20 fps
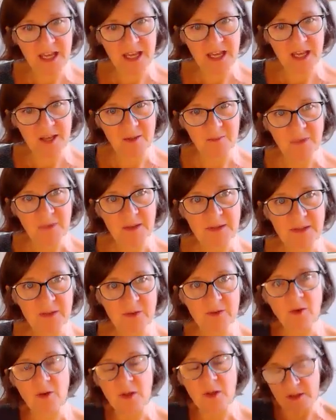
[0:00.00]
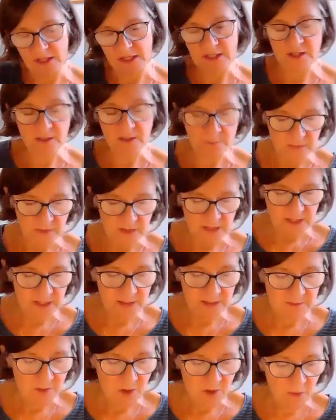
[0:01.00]
And
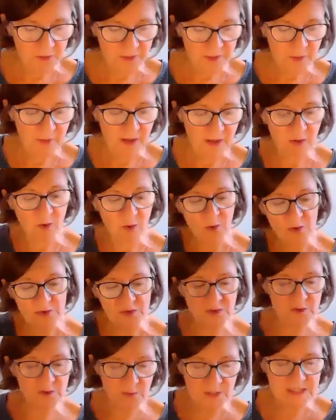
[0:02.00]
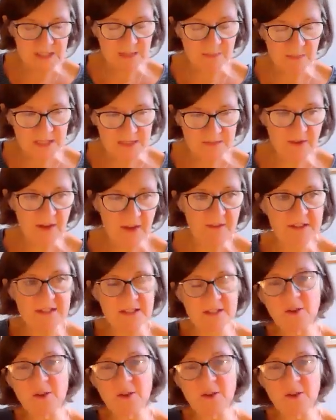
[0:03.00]
the whole thing about core 20+5 is,